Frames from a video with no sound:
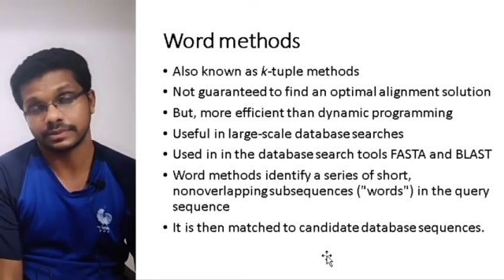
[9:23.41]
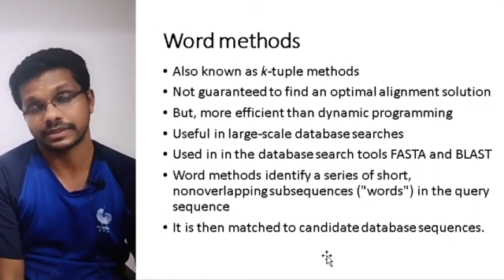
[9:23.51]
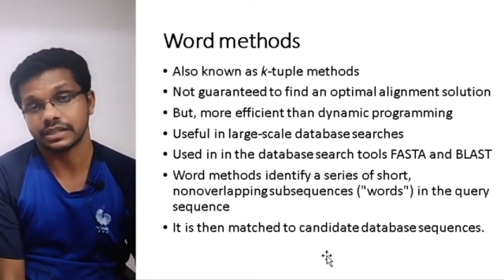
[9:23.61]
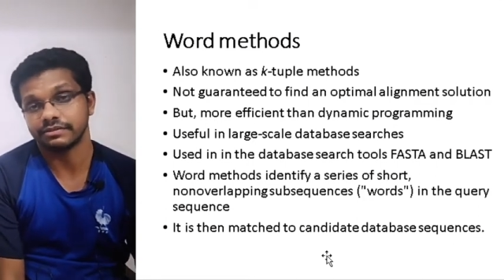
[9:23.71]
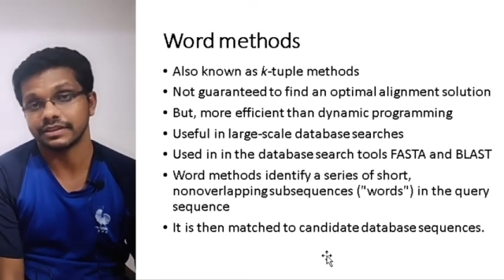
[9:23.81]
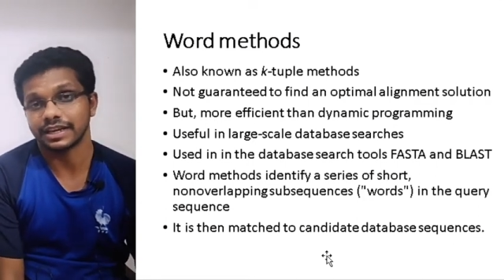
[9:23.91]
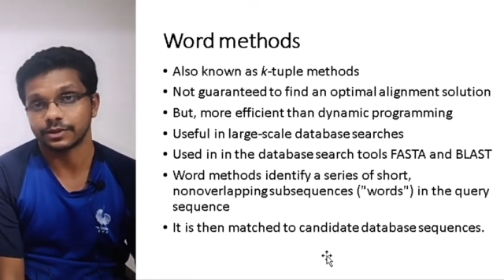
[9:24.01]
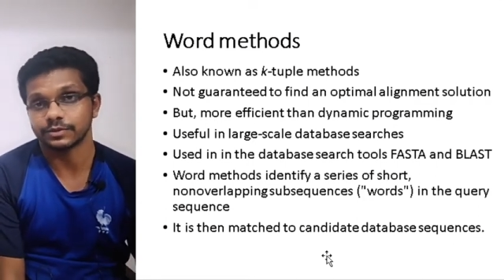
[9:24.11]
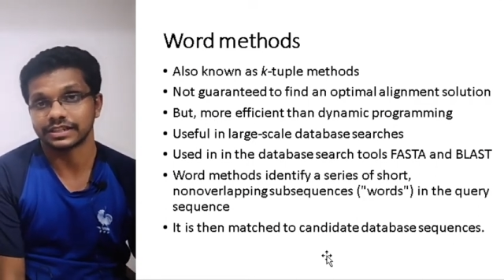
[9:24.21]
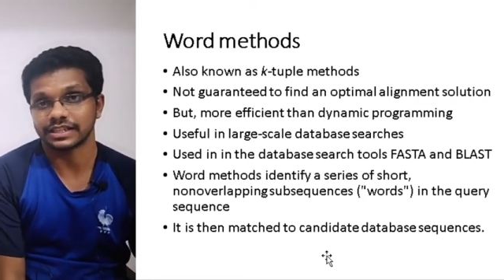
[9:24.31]
Especially we are
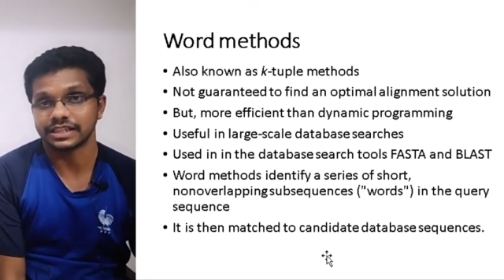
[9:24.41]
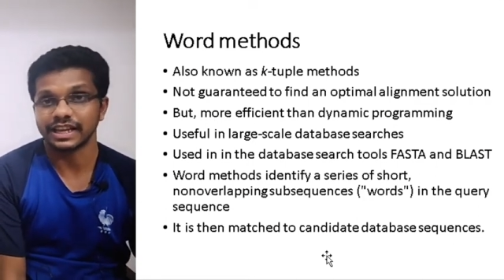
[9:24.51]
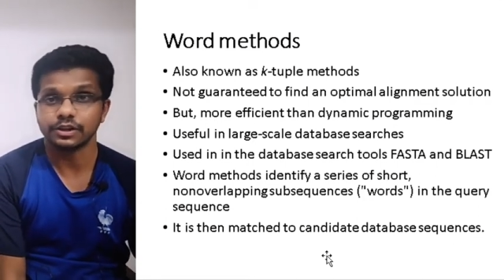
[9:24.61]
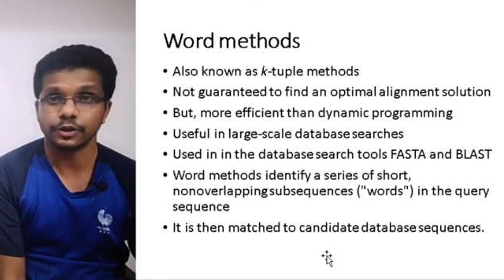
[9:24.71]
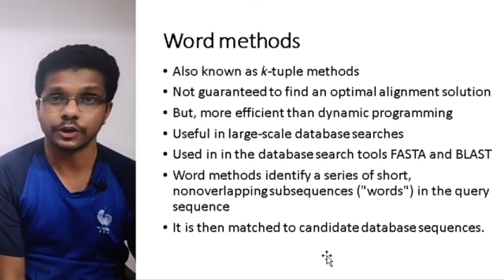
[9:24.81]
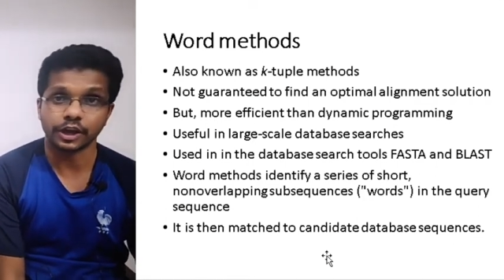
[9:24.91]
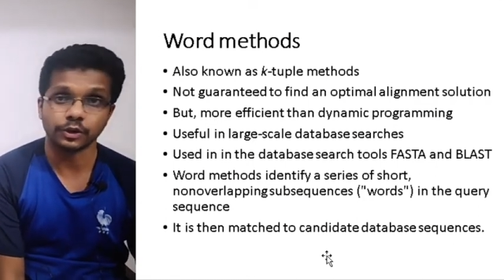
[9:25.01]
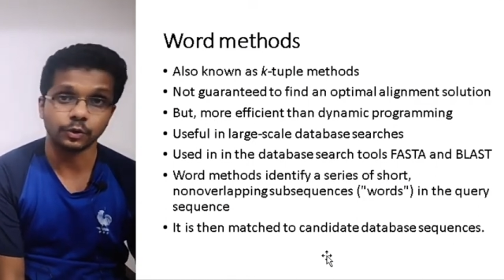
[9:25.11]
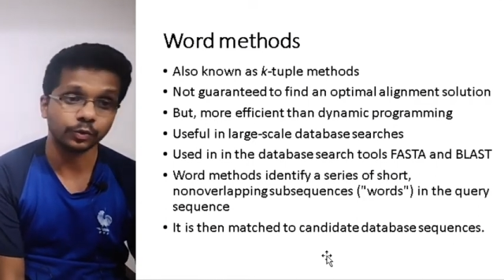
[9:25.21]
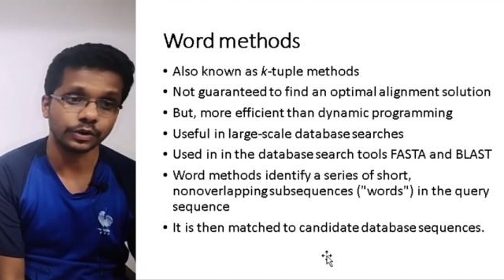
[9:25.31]
using it in
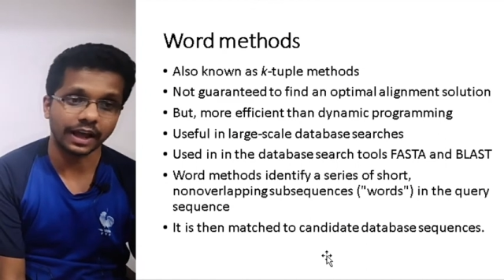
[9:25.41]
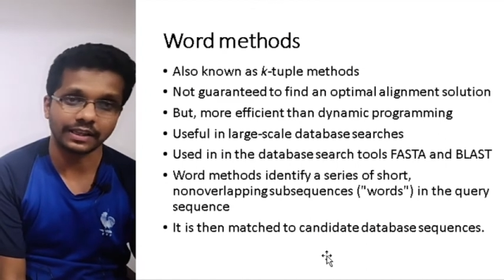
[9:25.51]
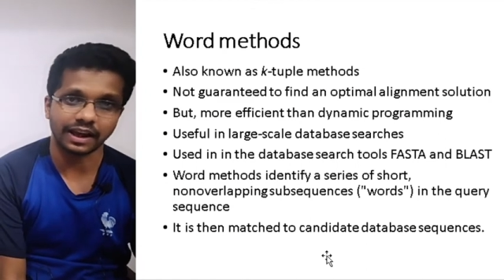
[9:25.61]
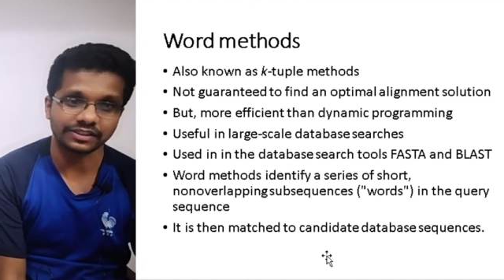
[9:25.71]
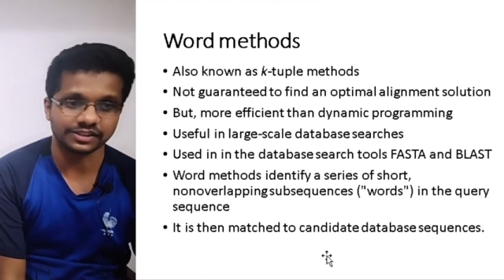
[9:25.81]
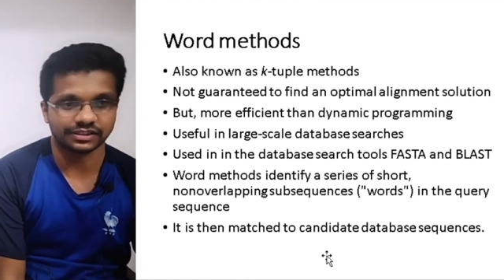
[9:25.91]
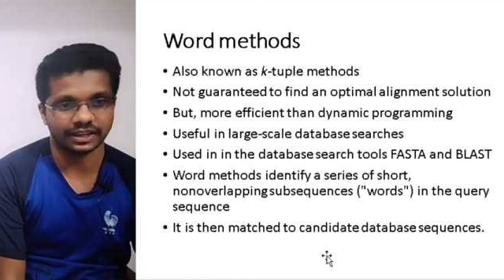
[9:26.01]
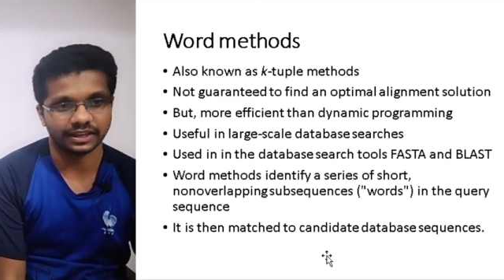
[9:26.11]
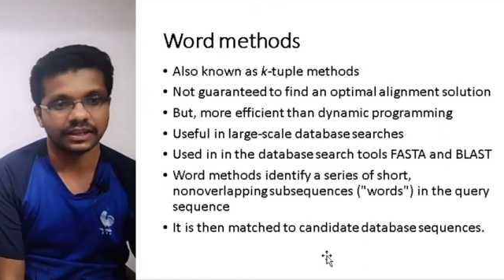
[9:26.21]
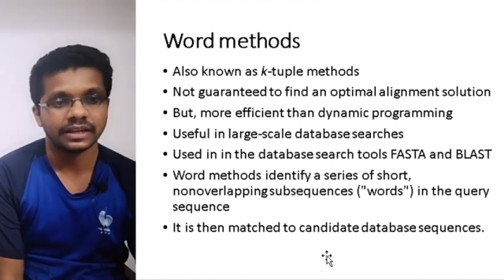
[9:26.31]
a large scale.